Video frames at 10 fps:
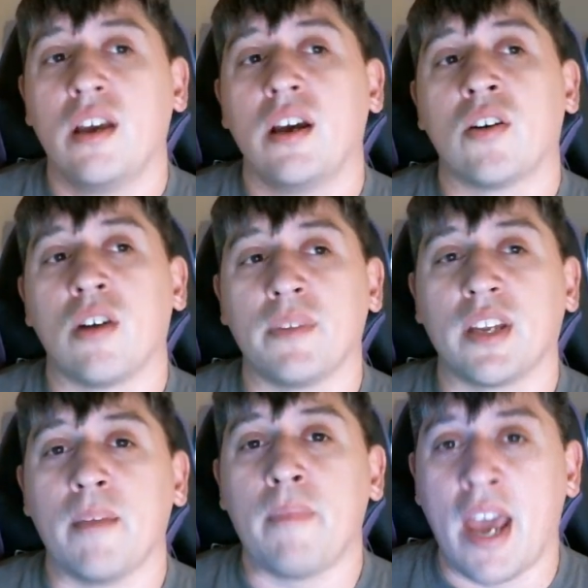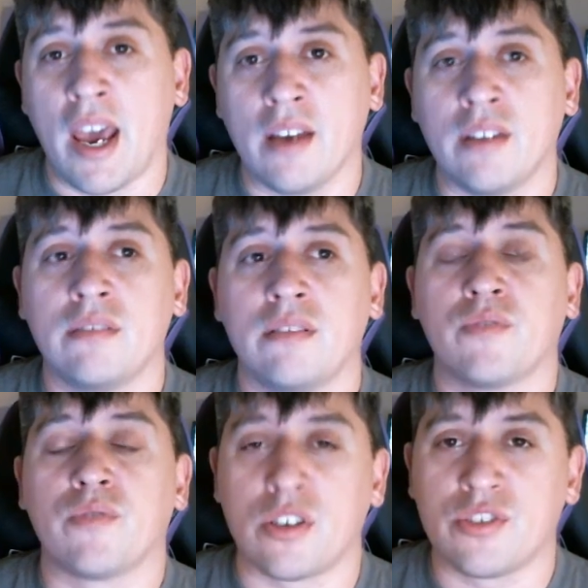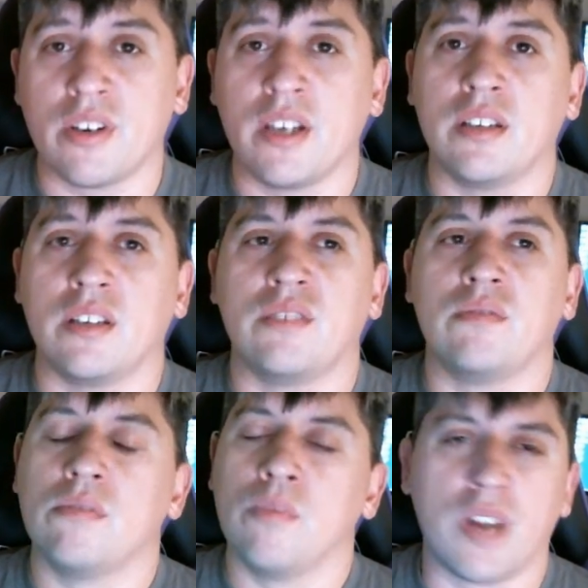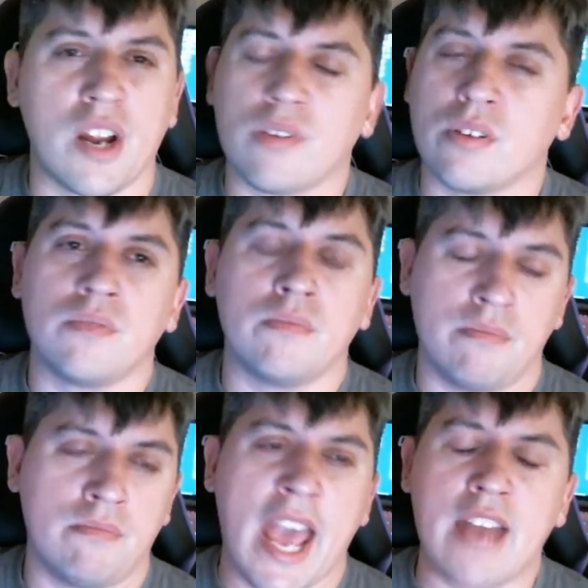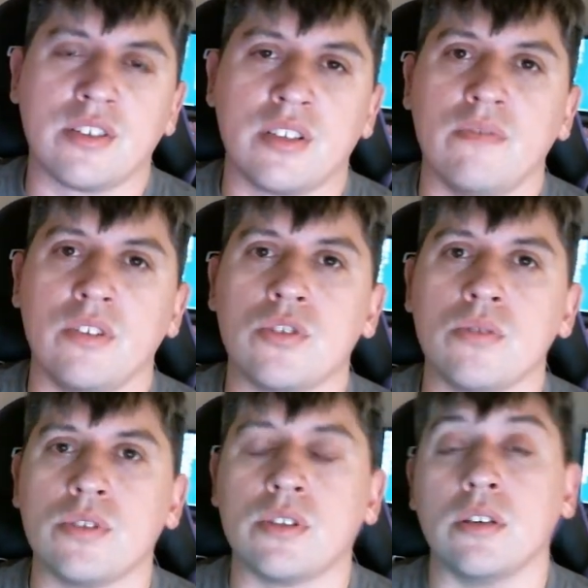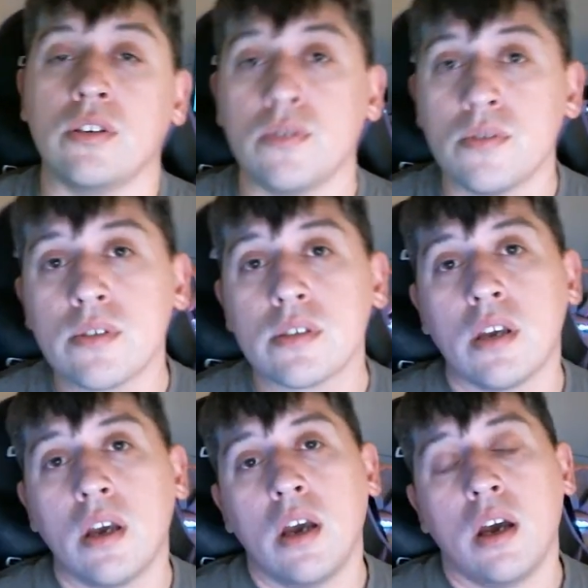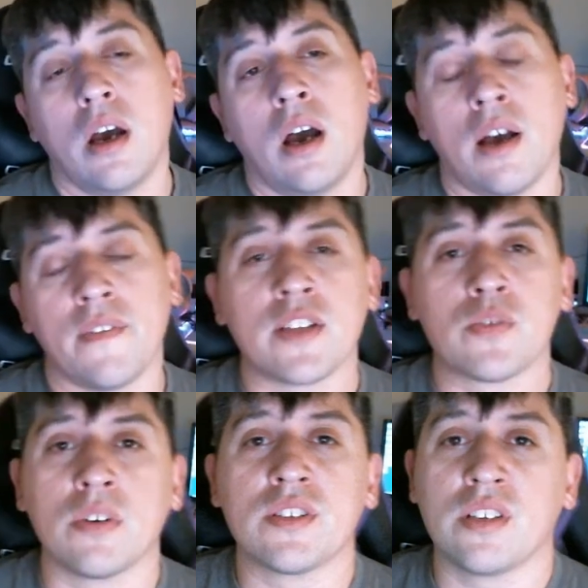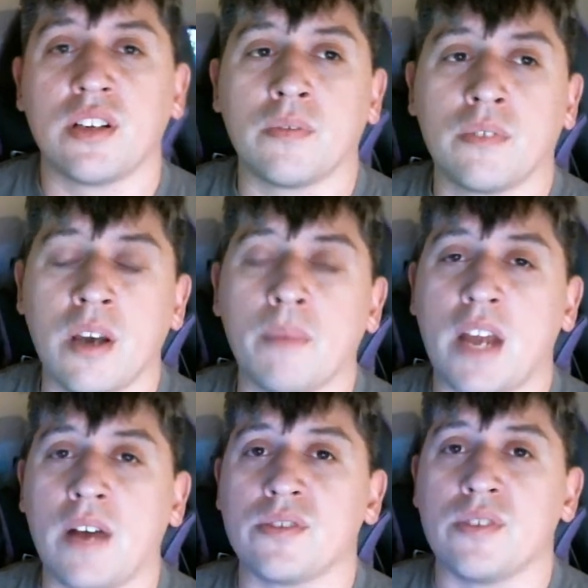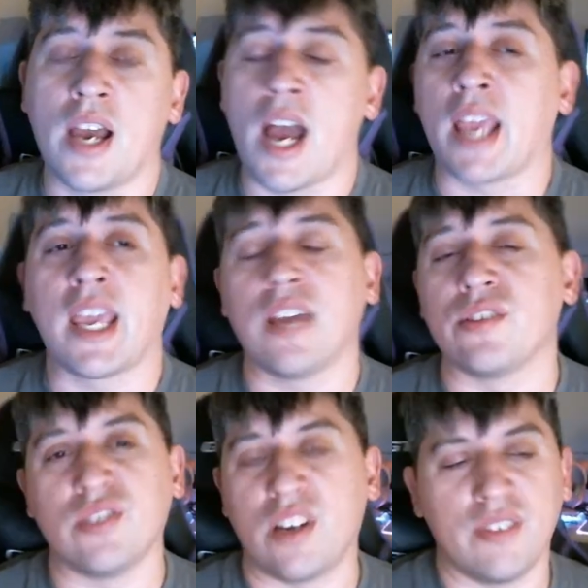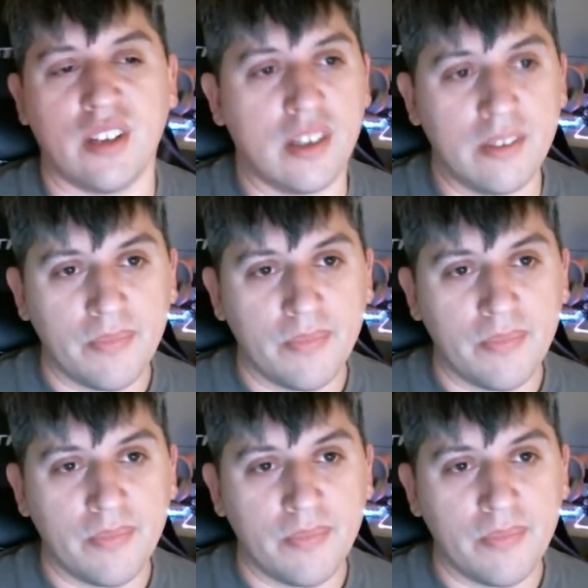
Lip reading: or I'm going to get mad, frustrated, whatever adjective you choose to use. That's what it's going to come down to. I can't do it every day.